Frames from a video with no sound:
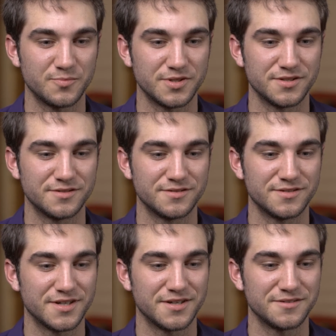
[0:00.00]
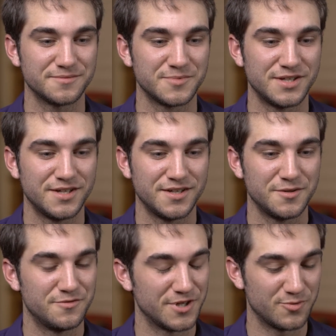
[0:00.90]
been
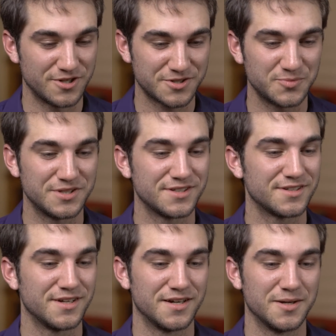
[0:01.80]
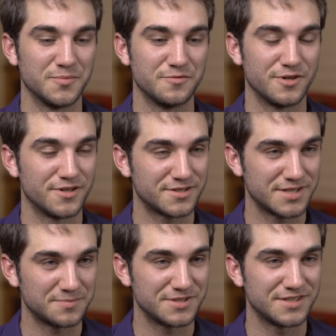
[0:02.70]
very welcoming, very
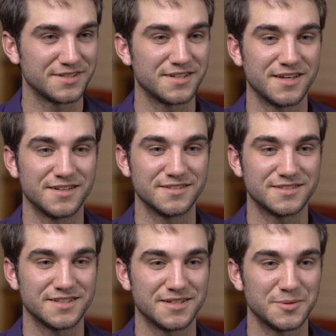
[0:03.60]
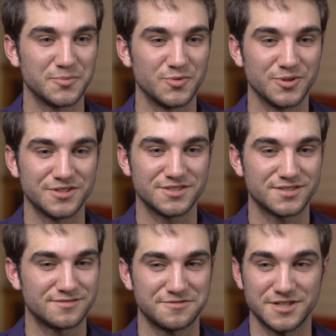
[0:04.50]
accepting, and really
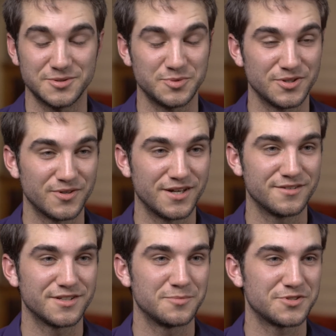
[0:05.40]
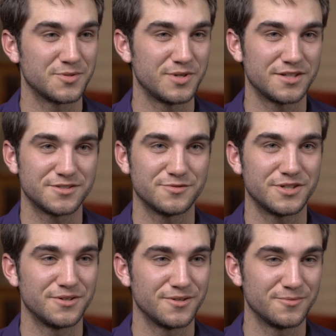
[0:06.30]
just fun to be around. The Shabbats over
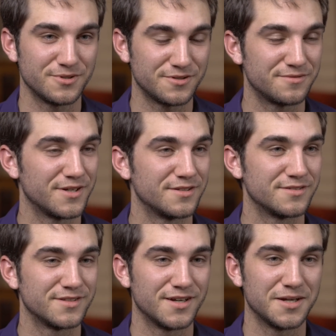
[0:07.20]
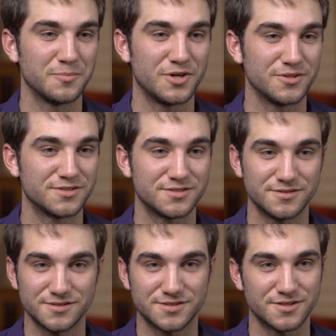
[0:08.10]
here are really fun. All the
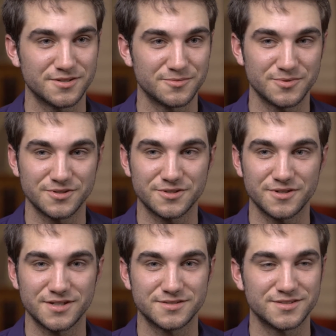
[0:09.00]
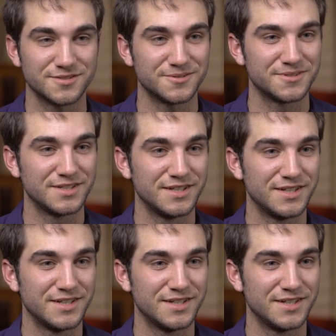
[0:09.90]
students are really great to